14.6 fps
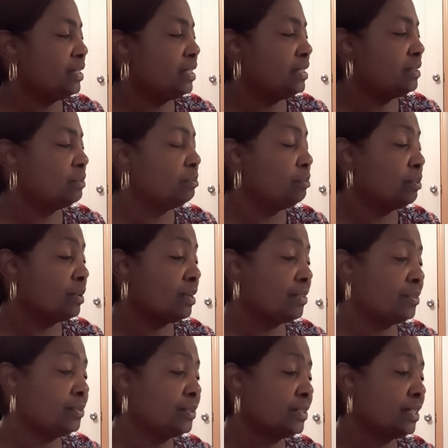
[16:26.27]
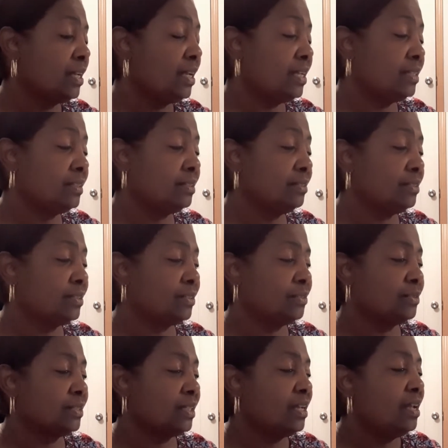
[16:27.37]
his brothers and sisters.